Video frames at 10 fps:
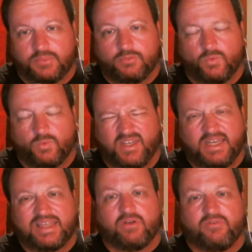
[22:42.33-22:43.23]
We need to get
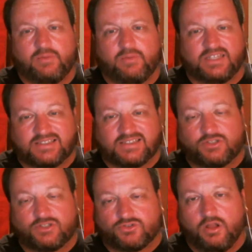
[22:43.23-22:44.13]
rid of him and then stay
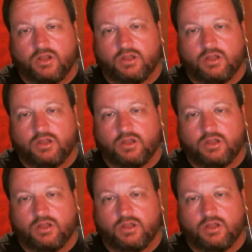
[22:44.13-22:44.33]
strong.